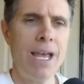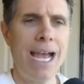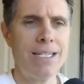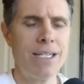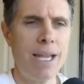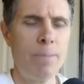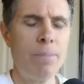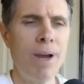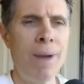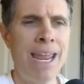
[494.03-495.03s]
As I said,
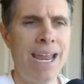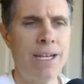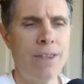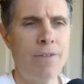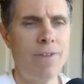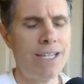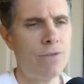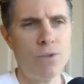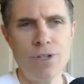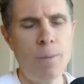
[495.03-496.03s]
play my hand at the
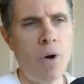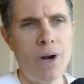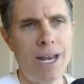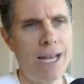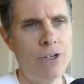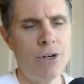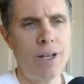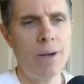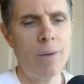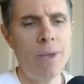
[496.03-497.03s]
festival. So I'm already entered
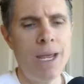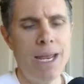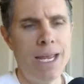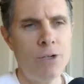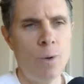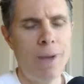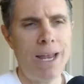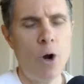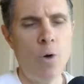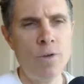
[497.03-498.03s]
into into them,
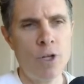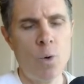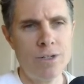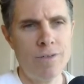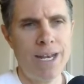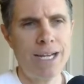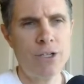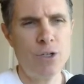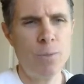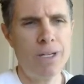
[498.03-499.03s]
and over the course of the
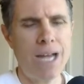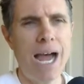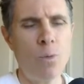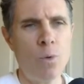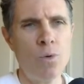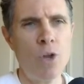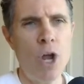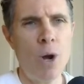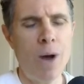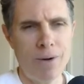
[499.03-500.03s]
next two months, I will know.